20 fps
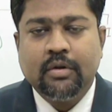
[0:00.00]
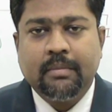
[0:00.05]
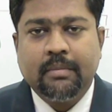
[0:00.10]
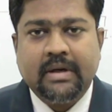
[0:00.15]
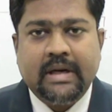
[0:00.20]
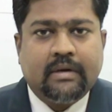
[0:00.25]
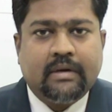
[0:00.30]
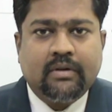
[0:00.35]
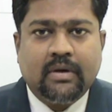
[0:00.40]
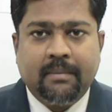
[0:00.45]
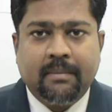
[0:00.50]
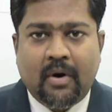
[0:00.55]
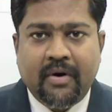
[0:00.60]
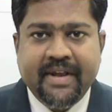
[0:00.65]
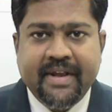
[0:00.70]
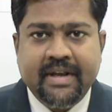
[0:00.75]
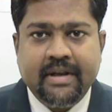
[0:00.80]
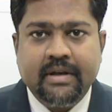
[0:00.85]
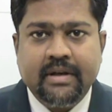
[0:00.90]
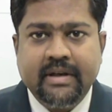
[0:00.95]
But our
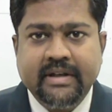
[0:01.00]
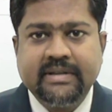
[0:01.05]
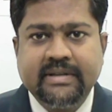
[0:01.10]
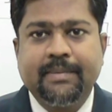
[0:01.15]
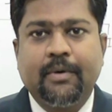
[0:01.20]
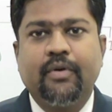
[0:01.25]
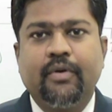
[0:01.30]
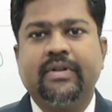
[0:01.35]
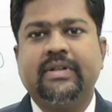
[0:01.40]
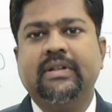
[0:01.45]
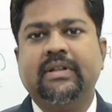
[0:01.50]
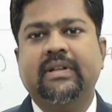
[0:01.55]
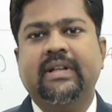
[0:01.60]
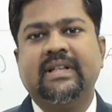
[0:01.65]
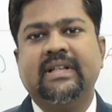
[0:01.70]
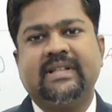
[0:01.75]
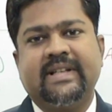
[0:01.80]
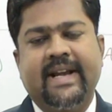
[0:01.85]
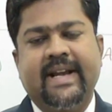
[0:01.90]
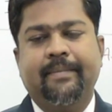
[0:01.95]
body is producing
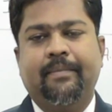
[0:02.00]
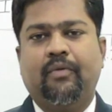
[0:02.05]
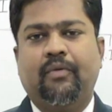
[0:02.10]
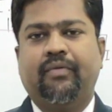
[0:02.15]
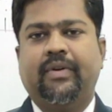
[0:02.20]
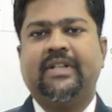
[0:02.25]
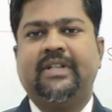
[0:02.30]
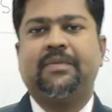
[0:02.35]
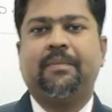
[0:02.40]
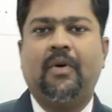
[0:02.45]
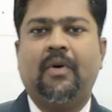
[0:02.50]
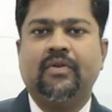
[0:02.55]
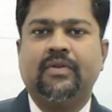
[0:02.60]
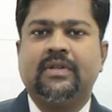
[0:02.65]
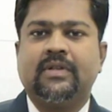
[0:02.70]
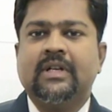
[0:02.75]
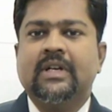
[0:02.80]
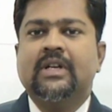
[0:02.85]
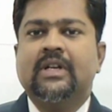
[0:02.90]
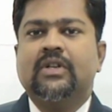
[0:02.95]
this type of
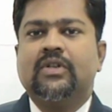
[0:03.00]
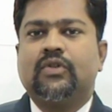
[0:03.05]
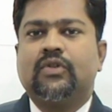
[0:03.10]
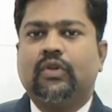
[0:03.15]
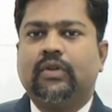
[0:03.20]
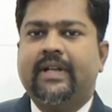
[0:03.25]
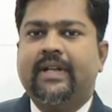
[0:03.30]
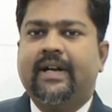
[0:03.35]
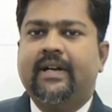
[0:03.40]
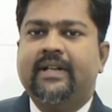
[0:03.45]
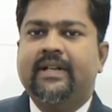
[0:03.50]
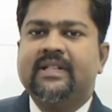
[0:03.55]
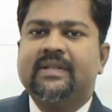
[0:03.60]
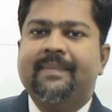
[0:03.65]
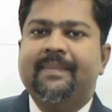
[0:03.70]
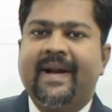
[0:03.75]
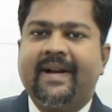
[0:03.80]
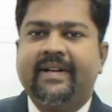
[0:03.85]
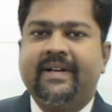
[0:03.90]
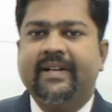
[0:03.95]
response so that these
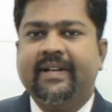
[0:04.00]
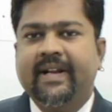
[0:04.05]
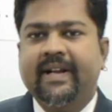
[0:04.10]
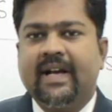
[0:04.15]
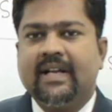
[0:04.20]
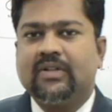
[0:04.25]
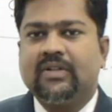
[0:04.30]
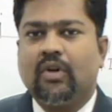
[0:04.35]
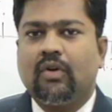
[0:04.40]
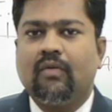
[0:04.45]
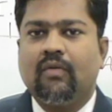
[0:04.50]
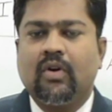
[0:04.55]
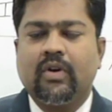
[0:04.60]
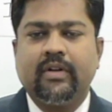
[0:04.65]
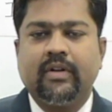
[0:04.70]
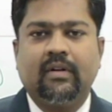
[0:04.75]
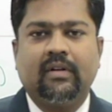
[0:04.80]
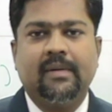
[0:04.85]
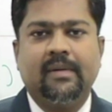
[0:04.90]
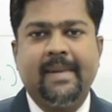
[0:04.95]
bacteria or
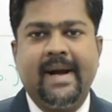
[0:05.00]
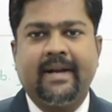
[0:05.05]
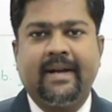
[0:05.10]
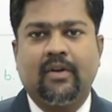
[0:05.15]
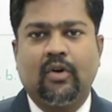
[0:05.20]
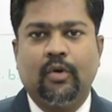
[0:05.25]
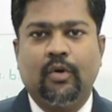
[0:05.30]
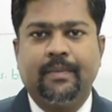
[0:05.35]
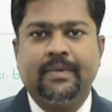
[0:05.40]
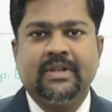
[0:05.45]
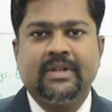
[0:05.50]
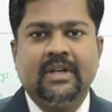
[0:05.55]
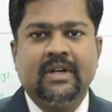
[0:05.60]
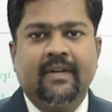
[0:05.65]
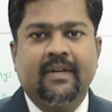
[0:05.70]
whatever the microbes,